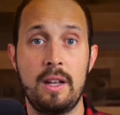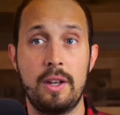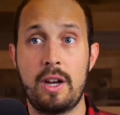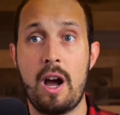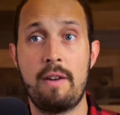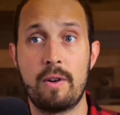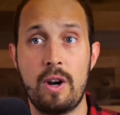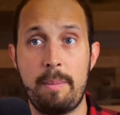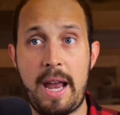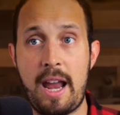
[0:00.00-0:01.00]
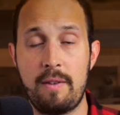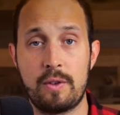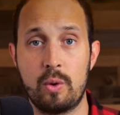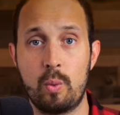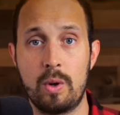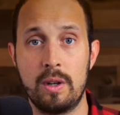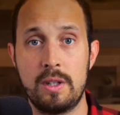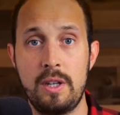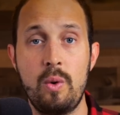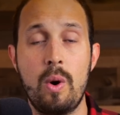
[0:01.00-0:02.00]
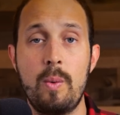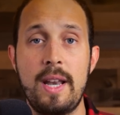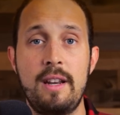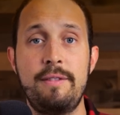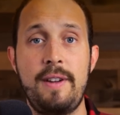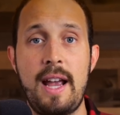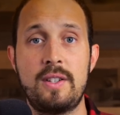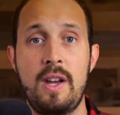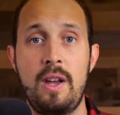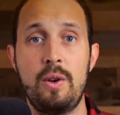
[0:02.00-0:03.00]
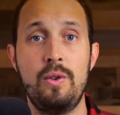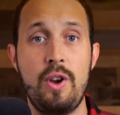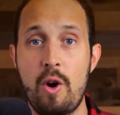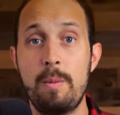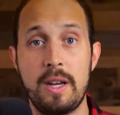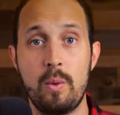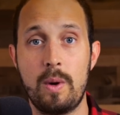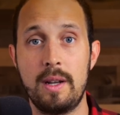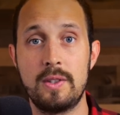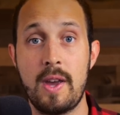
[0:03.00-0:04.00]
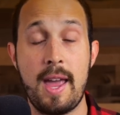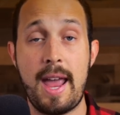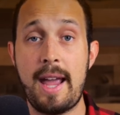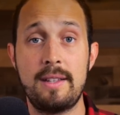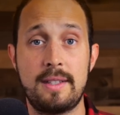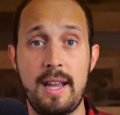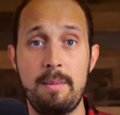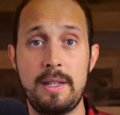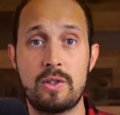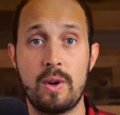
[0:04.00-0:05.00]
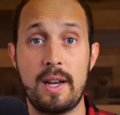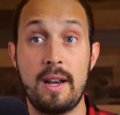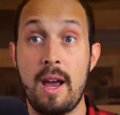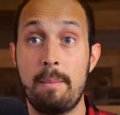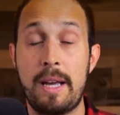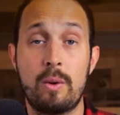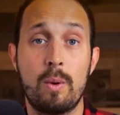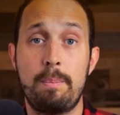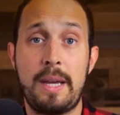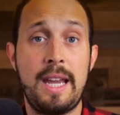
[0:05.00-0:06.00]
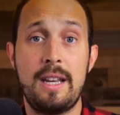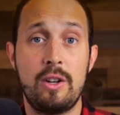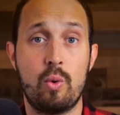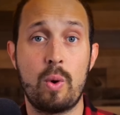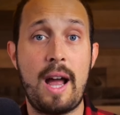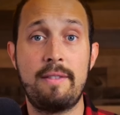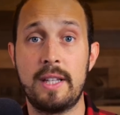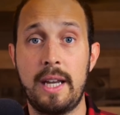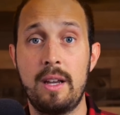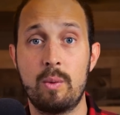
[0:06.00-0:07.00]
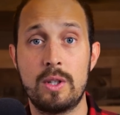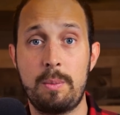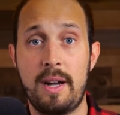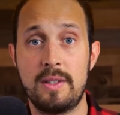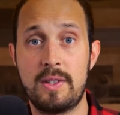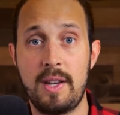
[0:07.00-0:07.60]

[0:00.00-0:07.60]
the cover up afterward, too, when in fact, Nobody was, as demonstrated by the repeated groveling in response